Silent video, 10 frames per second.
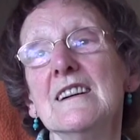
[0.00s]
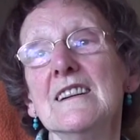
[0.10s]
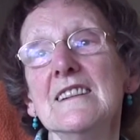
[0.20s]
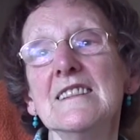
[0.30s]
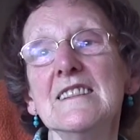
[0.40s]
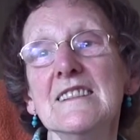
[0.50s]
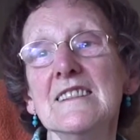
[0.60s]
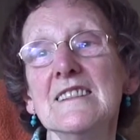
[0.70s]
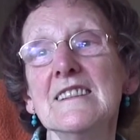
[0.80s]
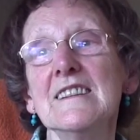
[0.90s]
and
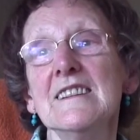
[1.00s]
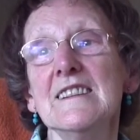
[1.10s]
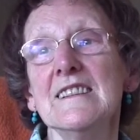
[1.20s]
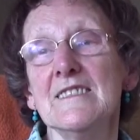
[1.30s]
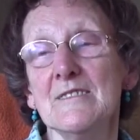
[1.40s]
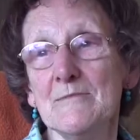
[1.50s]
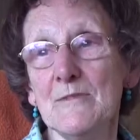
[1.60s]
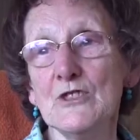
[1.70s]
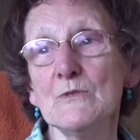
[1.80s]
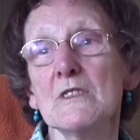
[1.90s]
uh,
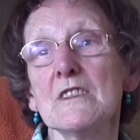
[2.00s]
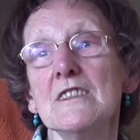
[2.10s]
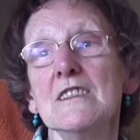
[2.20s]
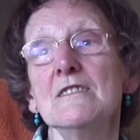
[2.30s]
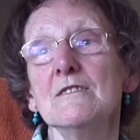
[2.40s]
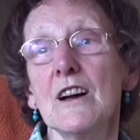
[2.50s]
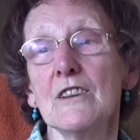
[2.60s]
McLean.